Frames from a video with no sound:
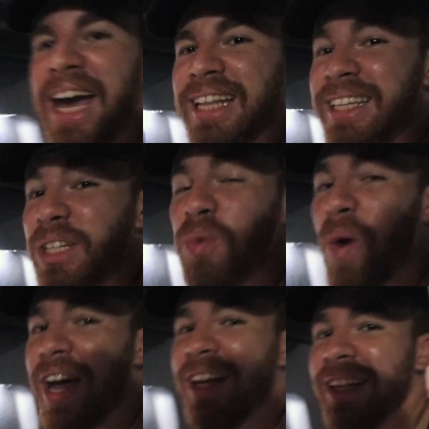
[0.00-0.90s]
and these
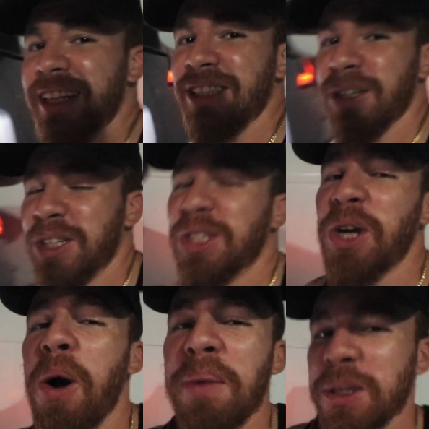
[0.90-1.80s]
white LEDs look
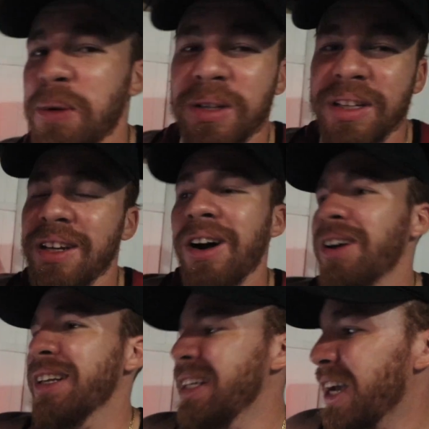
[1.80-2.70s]
so much better than the
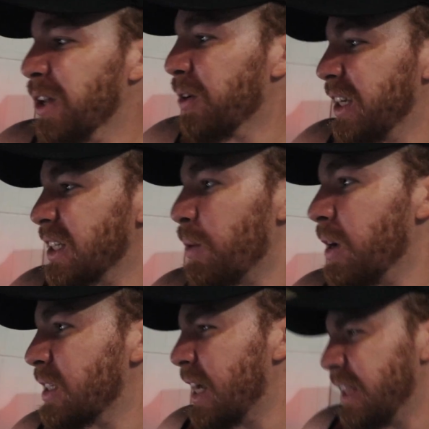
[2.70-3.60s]
ugly yellow Nissan
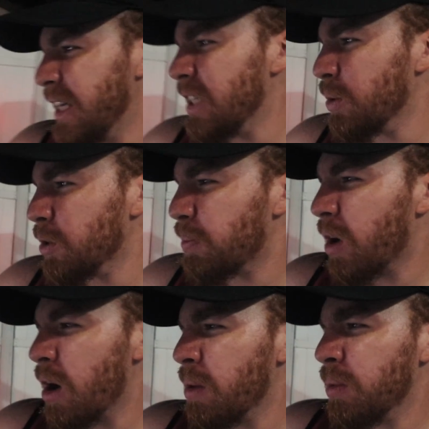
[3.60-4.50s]
ones. And this was
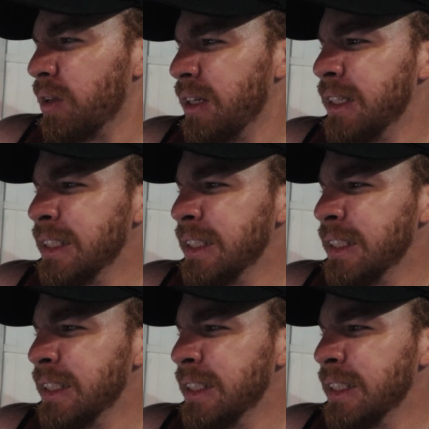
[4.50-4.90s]
probably